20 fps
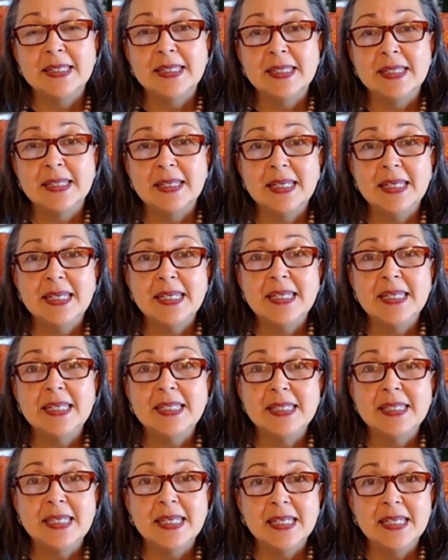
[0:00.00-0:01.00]
is
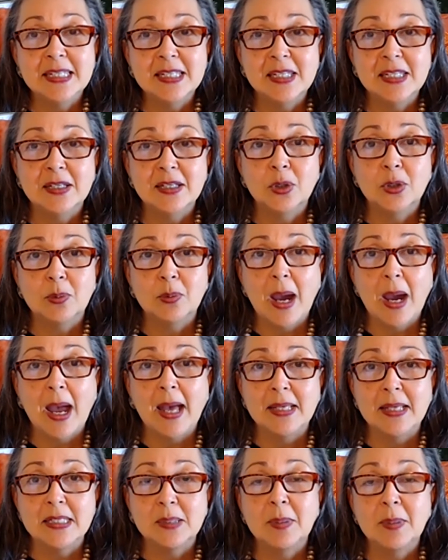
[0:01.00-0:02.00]
easy to
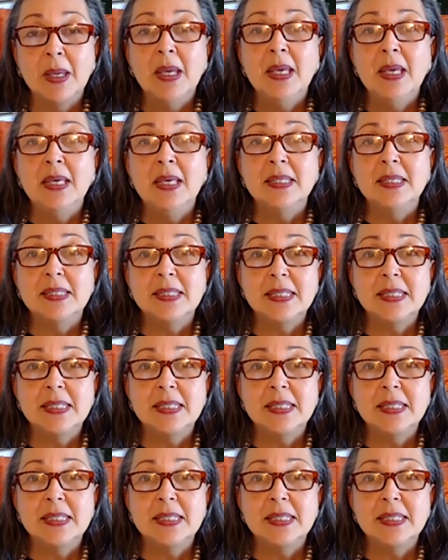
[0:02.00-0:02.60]
grasp.